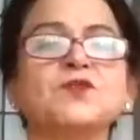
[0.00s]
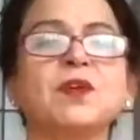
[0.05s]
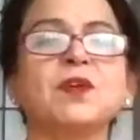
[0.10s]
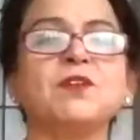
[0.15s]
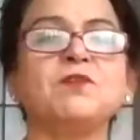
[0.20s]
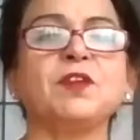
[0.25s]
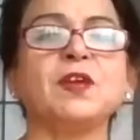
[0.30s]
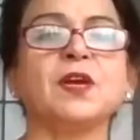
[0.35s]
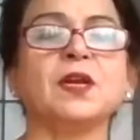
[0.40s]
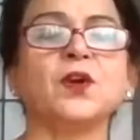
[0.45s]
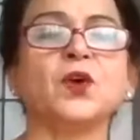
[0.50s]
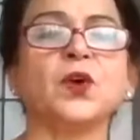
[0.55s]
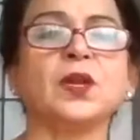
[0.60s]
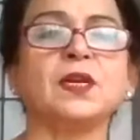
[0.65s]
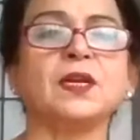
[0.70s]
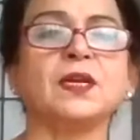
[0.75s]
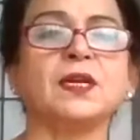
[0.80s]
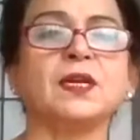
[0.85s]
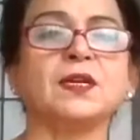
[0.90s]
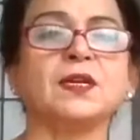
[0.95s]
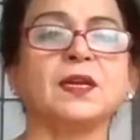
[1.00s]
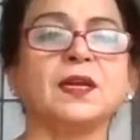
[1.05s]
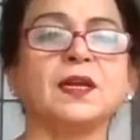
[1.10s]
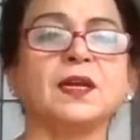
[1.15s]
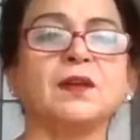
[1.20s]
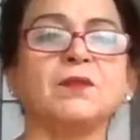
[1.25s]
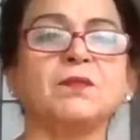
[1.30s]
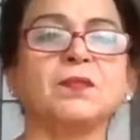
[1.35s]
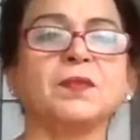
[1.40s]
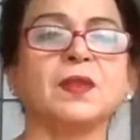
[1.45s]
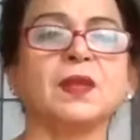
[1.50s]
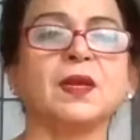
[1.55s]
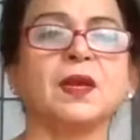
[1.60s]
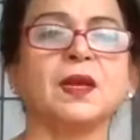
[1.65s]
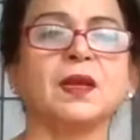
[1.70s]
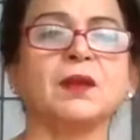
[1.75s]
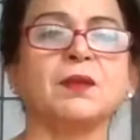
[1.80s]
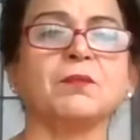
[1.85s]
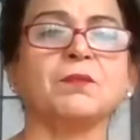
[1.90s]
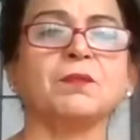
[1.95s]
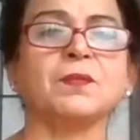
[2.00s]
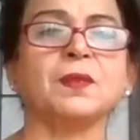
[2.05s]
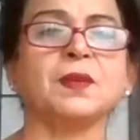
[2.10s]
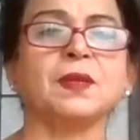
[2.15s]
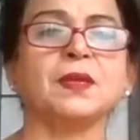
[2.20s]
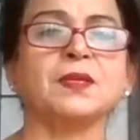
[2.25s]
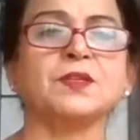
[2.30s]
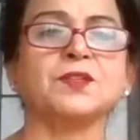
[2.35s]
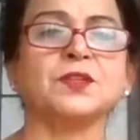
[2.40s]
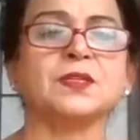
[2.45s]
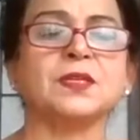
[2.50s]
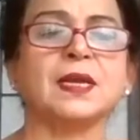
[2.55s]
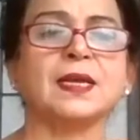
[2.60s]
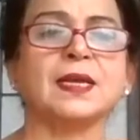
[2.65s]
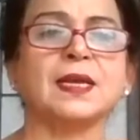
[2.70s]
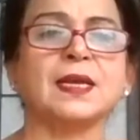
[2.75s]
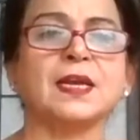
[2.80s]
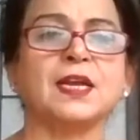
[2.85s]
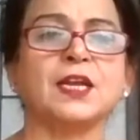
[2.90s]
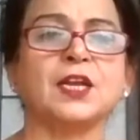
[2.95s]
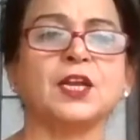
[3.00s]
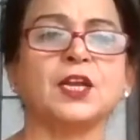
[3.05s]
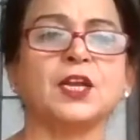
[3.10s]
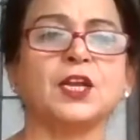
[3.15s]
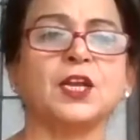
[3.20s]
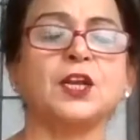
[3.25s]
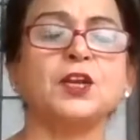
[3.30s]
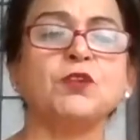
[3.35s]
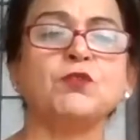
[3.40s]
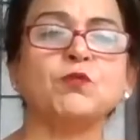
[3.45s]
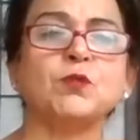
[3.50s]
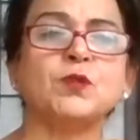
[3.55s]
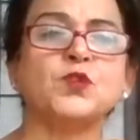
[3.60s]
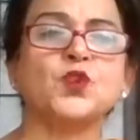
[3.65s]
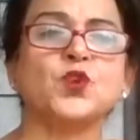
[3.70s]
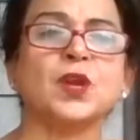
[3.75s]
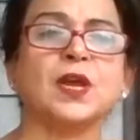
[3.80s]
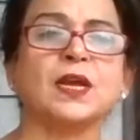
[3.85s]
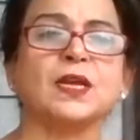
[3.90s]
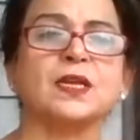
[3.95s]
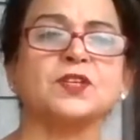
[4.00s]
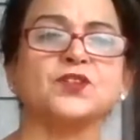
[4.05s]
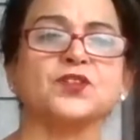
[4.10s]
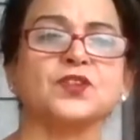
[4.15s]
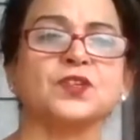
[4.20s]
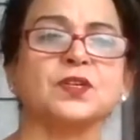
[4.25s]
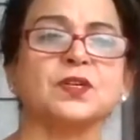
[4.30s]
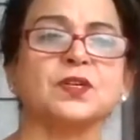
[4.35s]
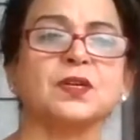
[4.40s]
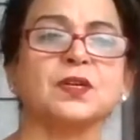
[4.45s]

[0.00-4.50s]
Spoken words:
why we are calling it a, it's just like a individualized